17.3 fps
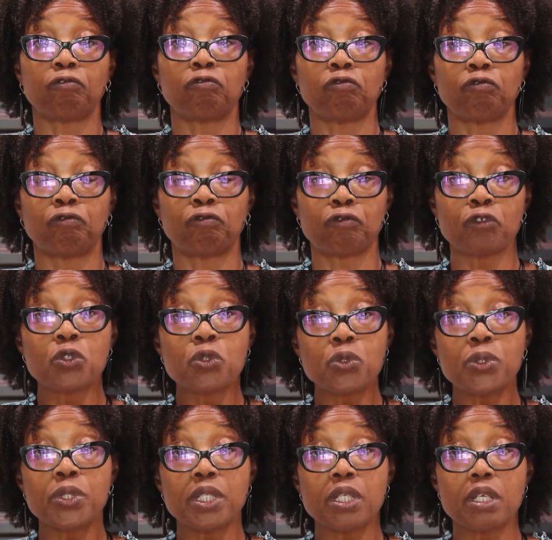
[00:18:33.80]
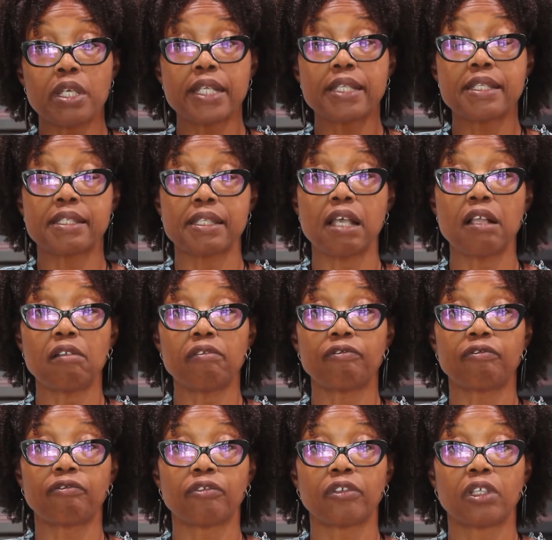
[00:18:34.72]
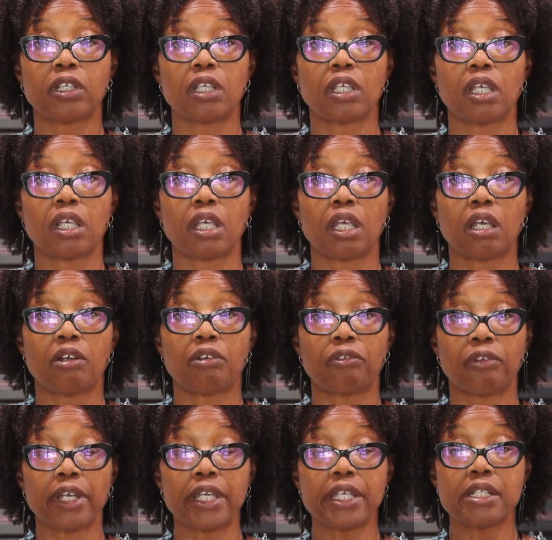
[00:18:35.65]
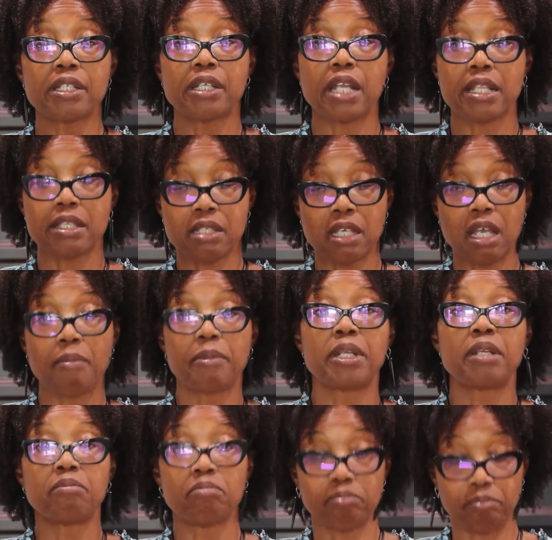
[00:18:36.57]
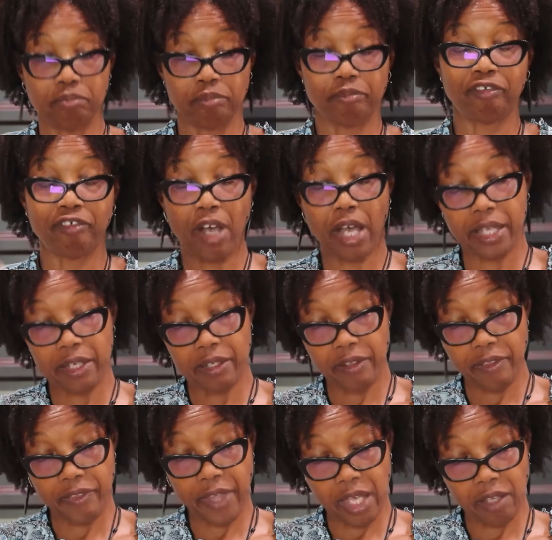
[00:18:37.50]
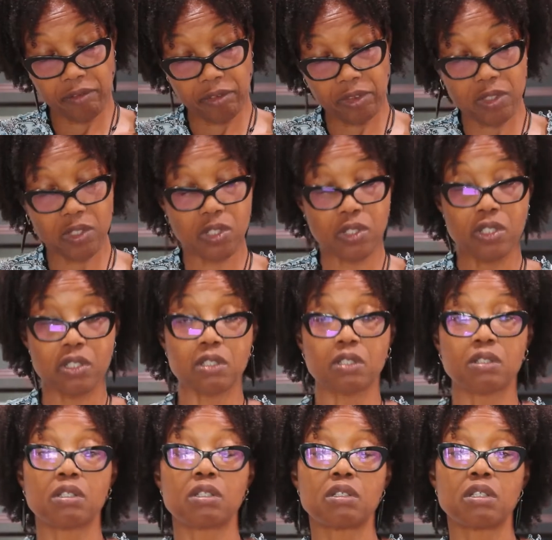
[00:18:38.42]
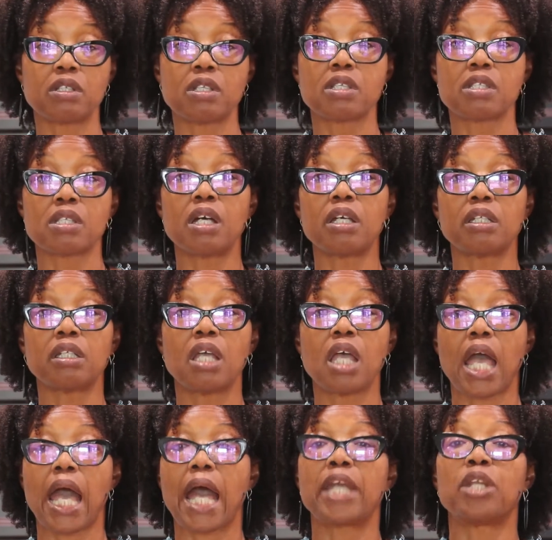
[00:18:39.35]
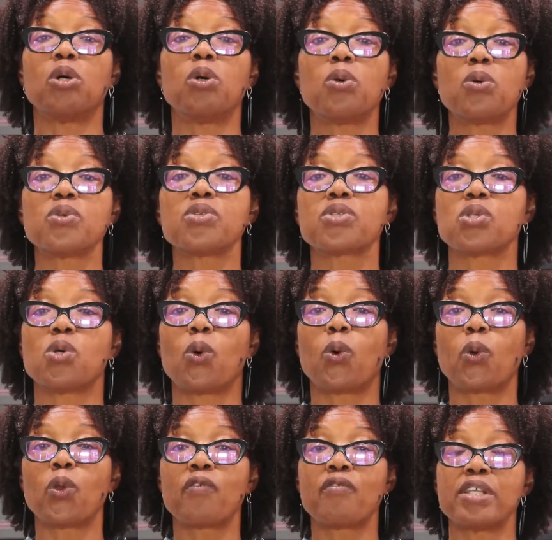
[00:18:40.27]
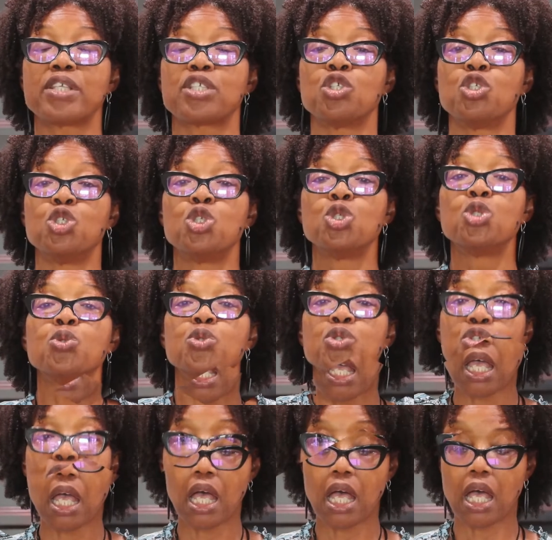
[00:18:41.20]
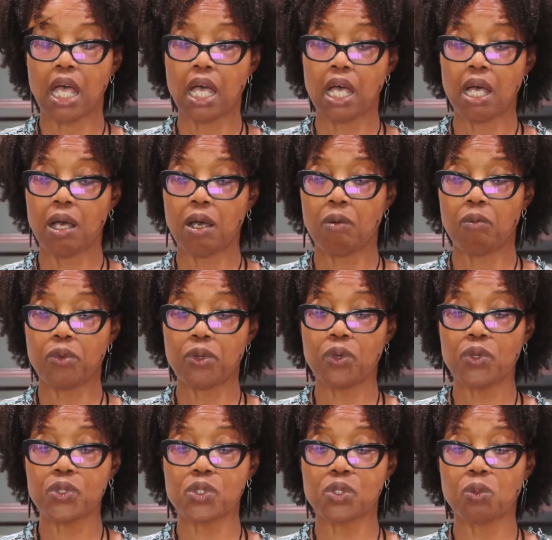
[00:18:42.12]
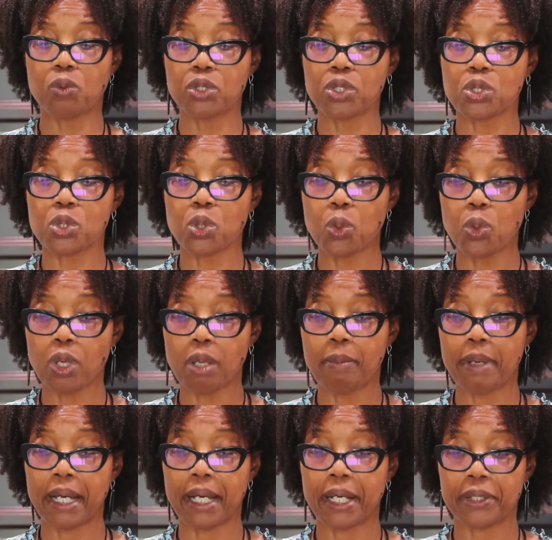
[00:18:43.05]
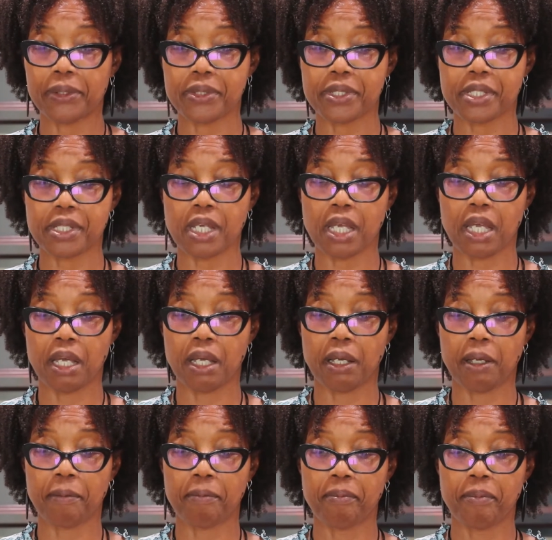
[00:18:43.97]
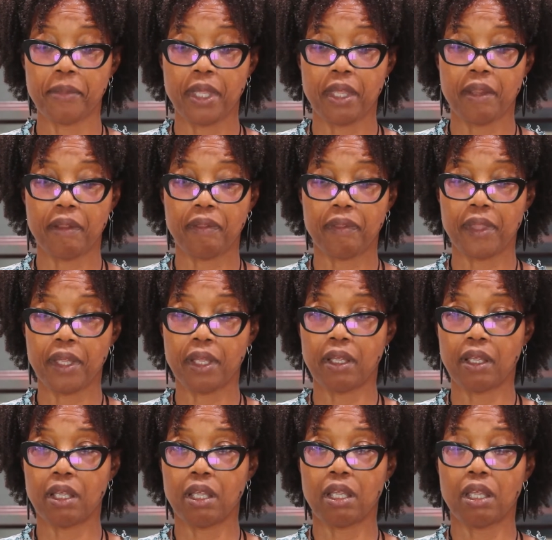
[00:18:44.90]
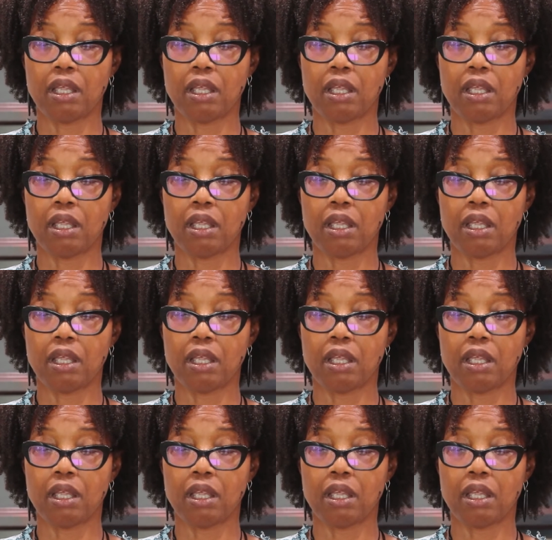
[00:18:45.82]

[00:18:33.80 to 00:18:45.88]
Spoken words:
food itself, right? That is coming in via thanks to the sun, and also all of its nutrients. We also want to talk about the